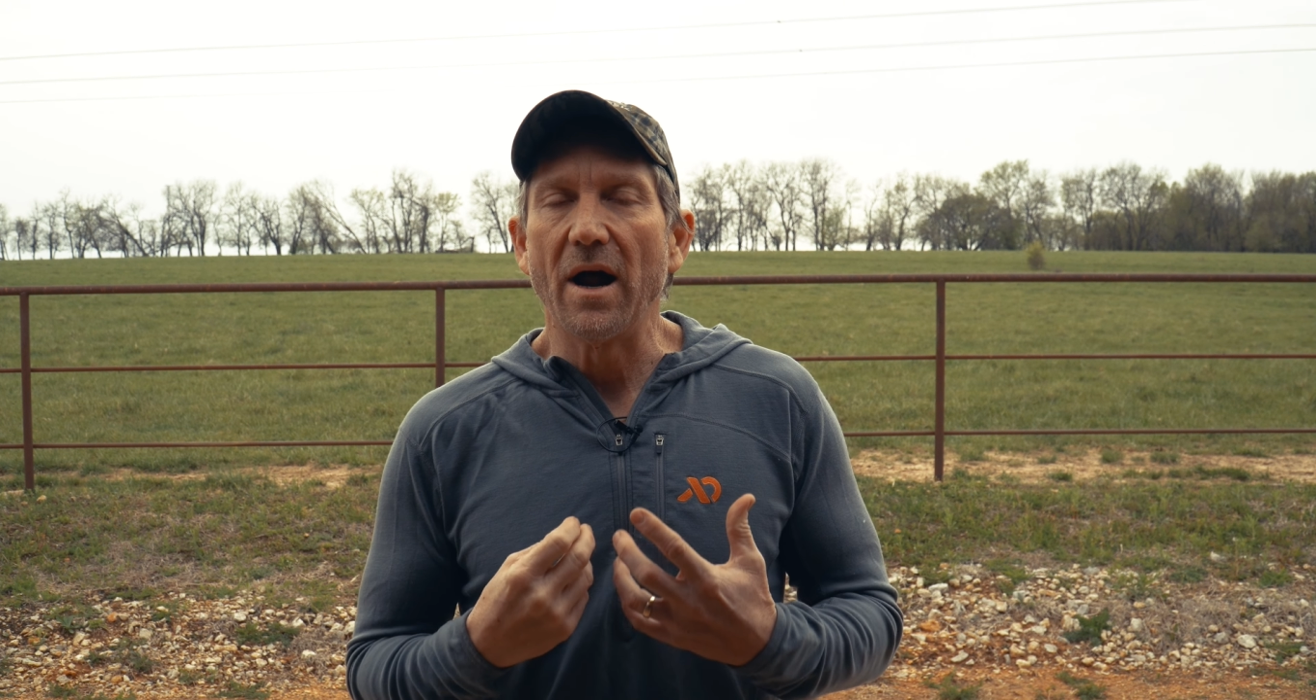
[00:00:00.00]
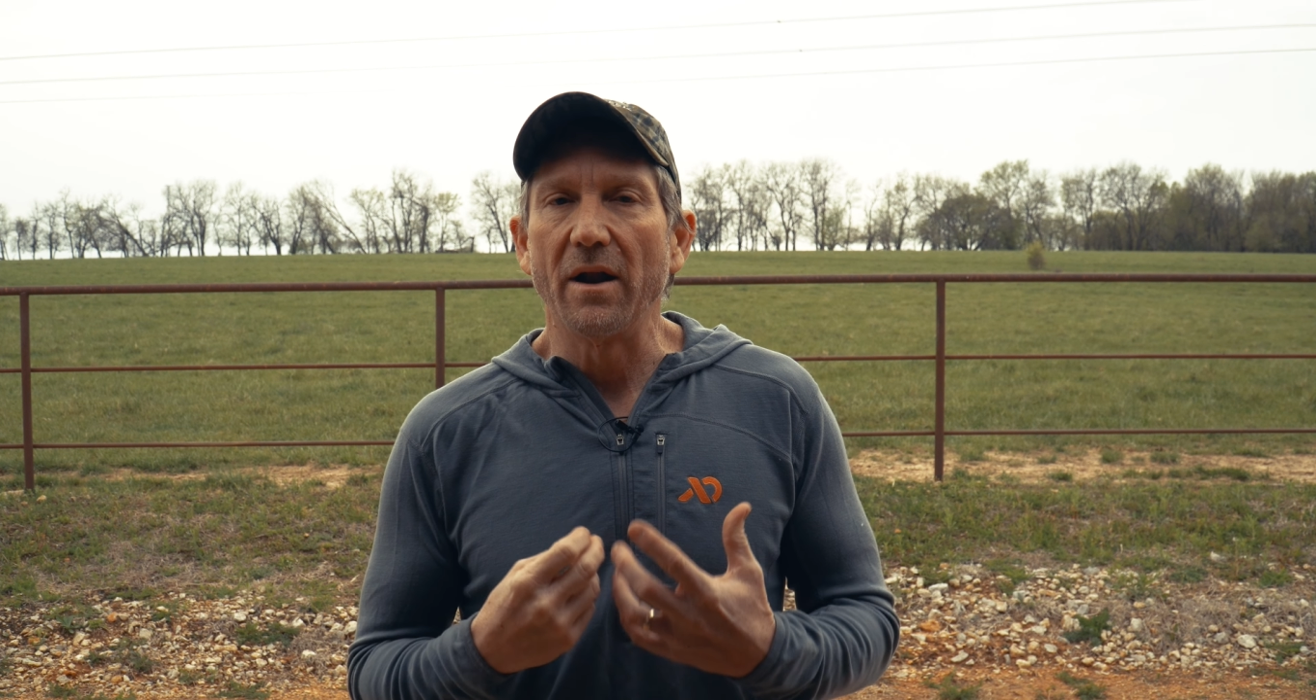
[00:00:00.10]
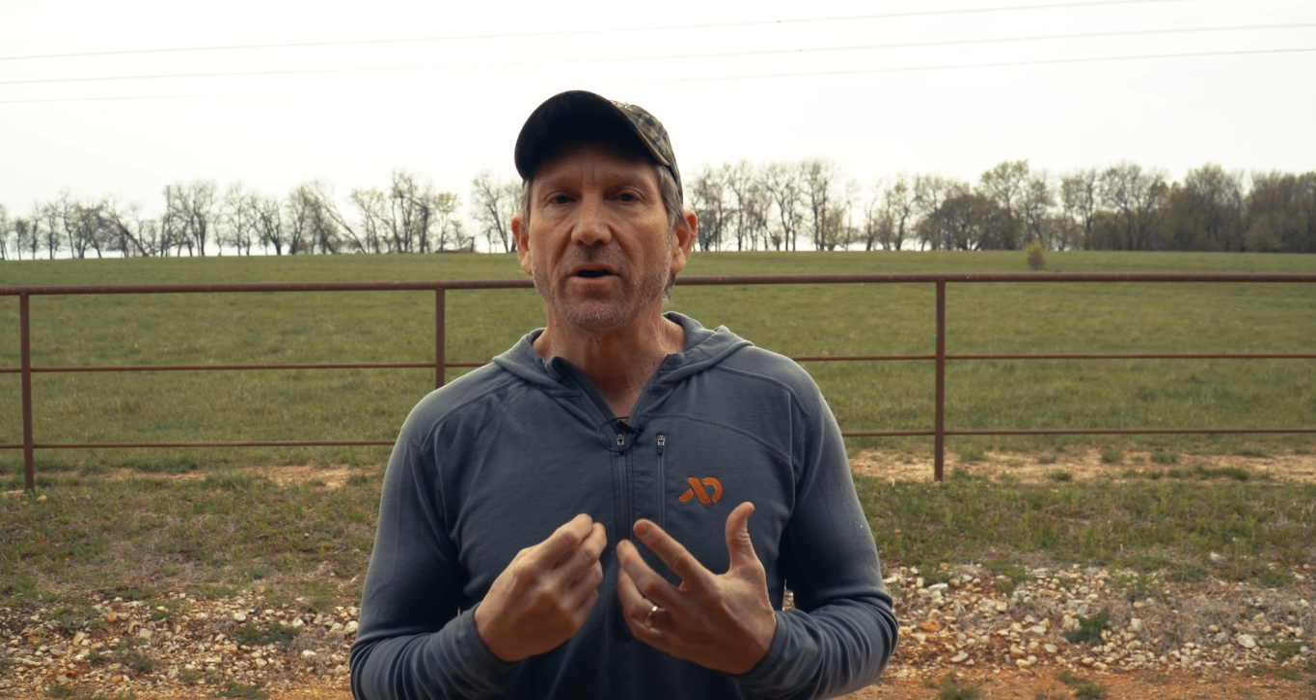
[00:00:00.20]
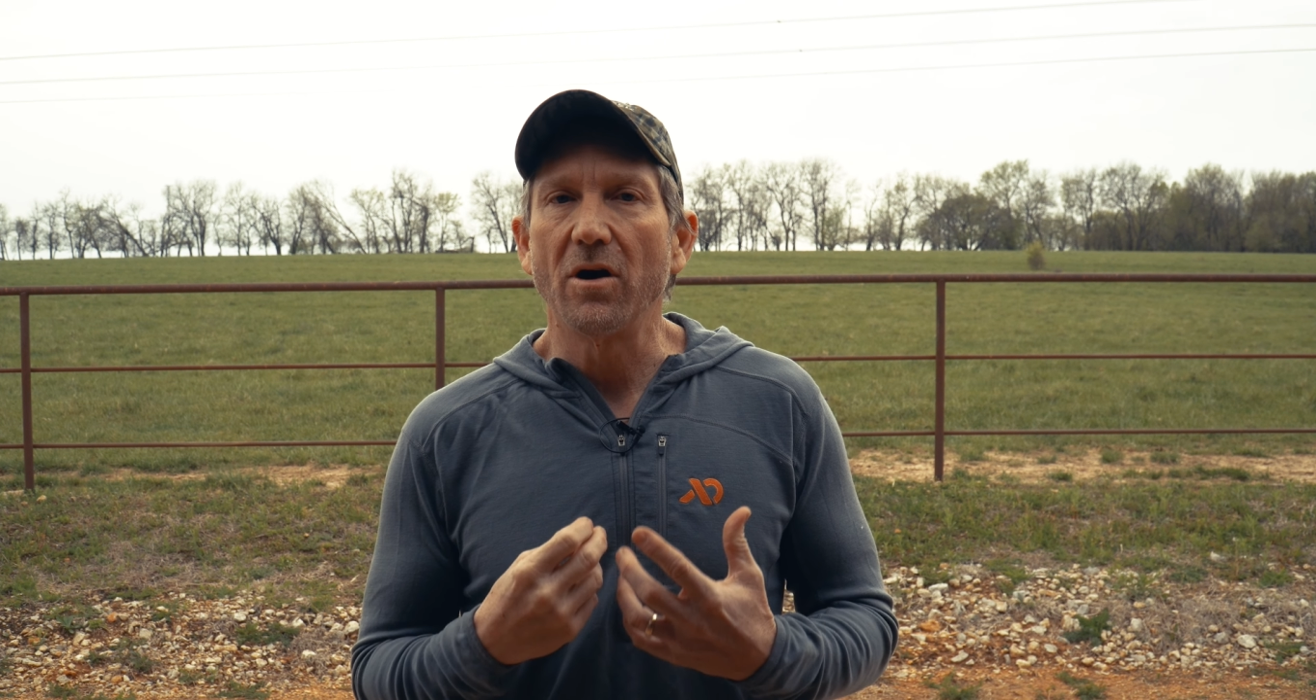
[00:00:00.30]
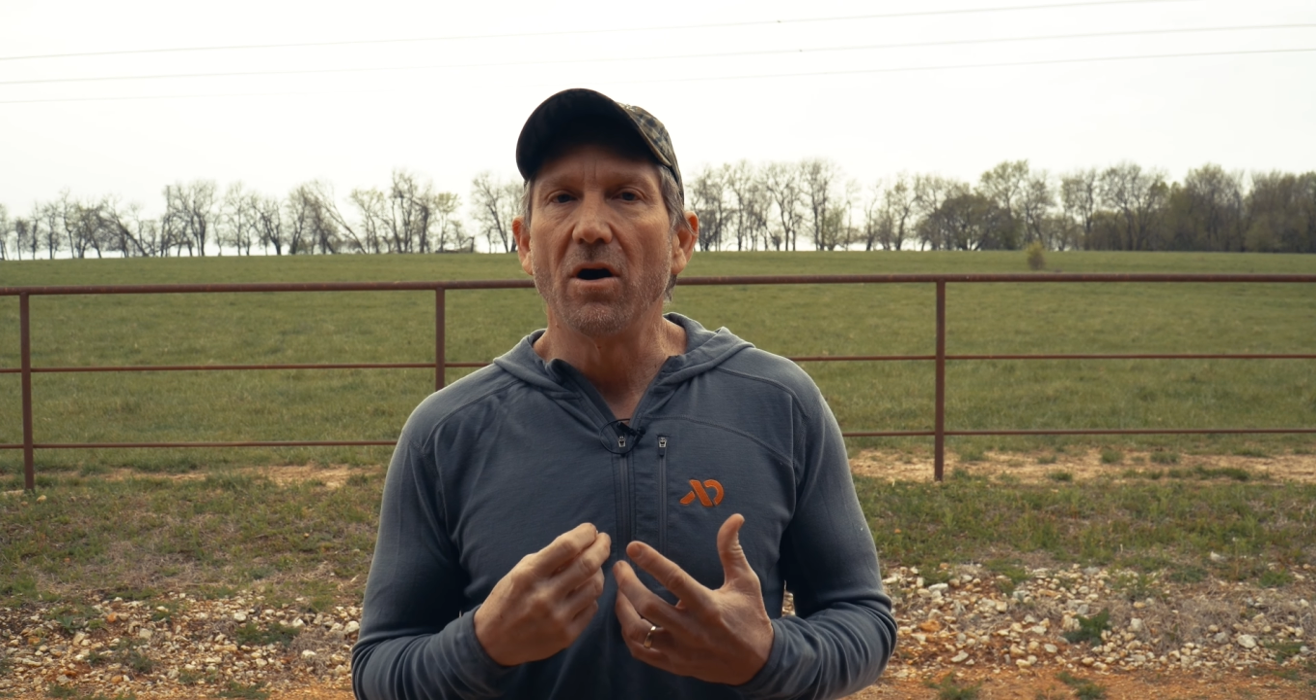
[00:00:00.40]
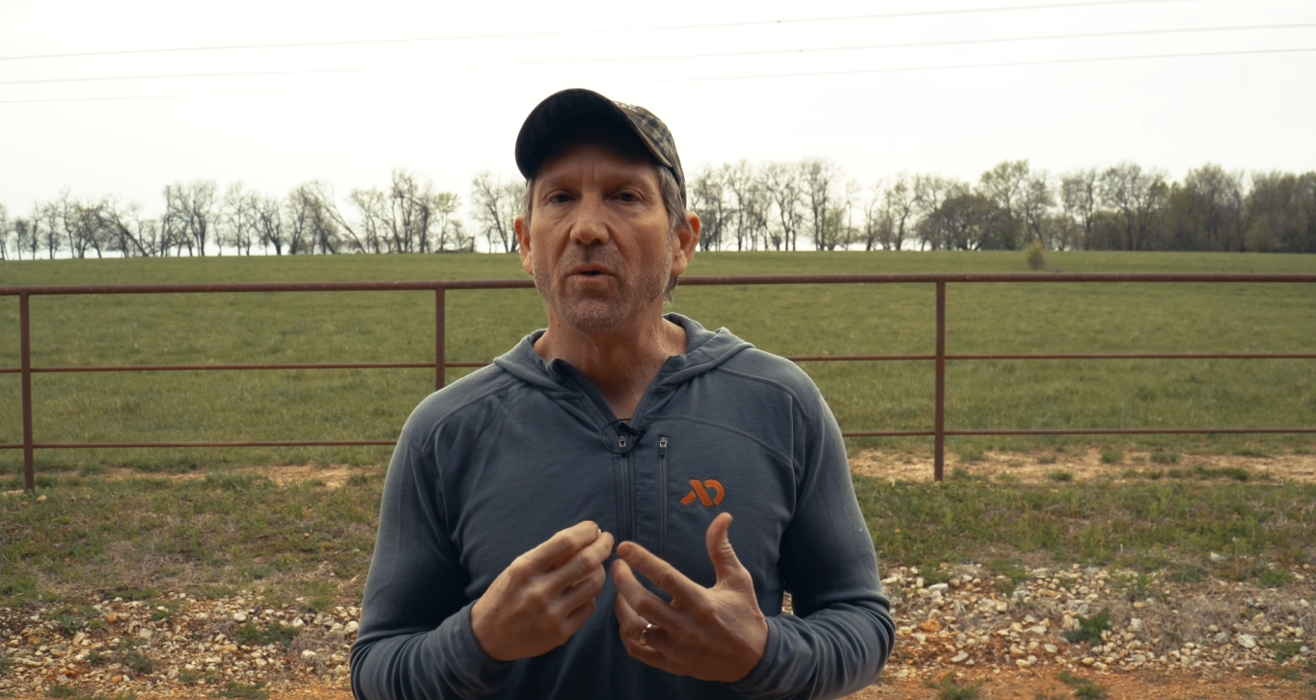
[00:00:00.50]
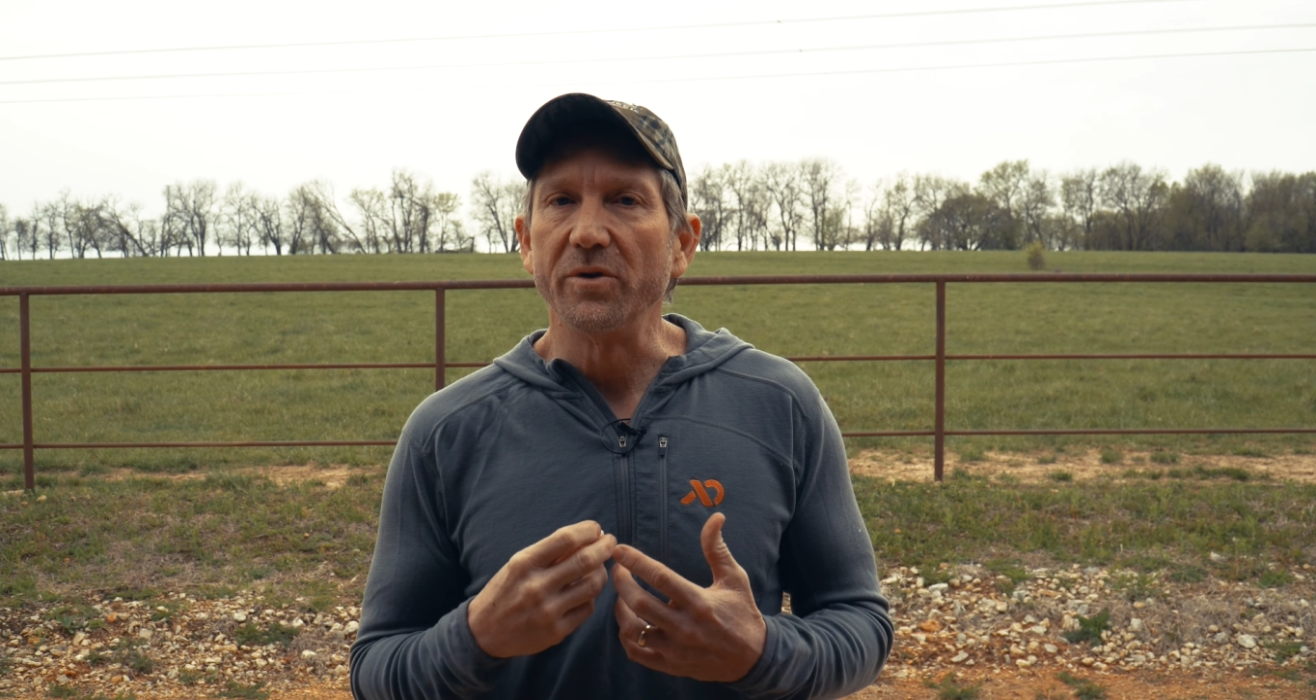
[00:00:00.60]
out of the call